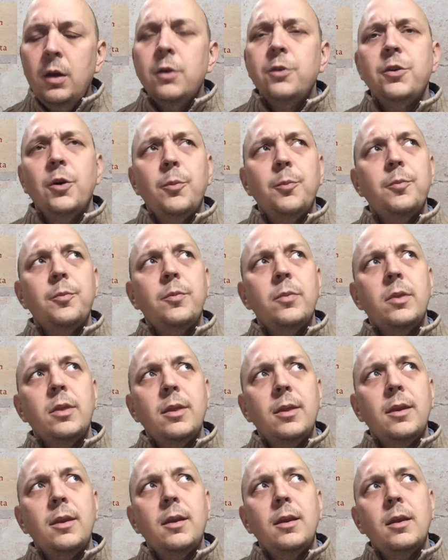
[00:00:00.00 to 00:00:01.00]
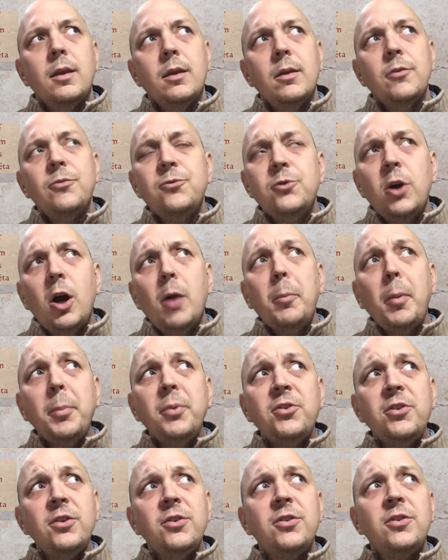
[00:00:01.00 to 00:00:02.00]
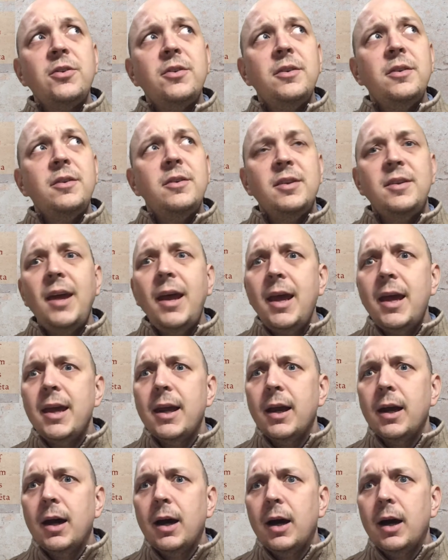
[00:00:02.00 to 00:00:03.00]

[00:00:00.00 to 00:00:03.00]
So, for our purposes today,